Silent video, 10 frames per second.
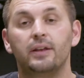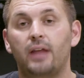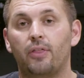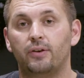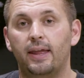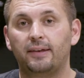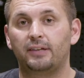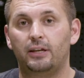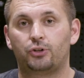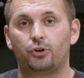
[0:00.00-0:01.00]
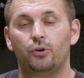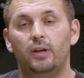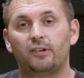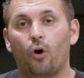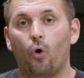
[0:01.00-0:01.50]
Now the next issue
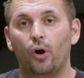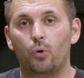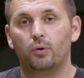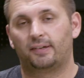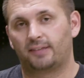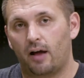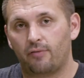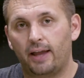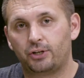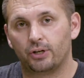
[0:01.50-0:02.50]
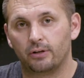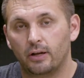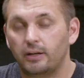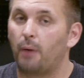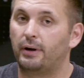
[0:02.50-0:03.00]
is oil starvation.
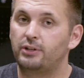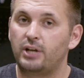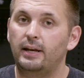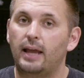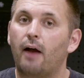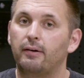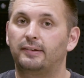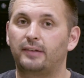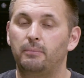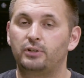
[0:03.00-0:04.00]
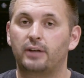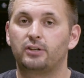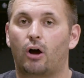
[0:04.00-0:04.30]
Now when a GT-R is subject